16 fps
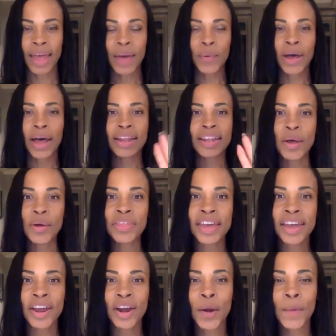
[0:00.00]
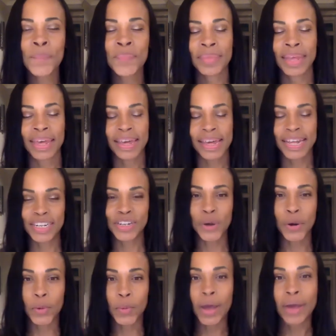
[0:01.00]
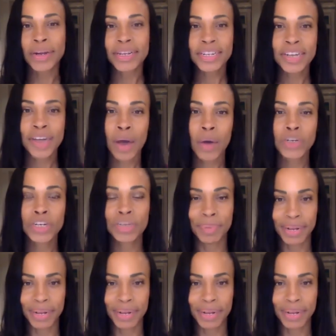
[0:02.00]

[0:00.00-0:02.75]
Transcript: Well, hello there. It's your wellness coach,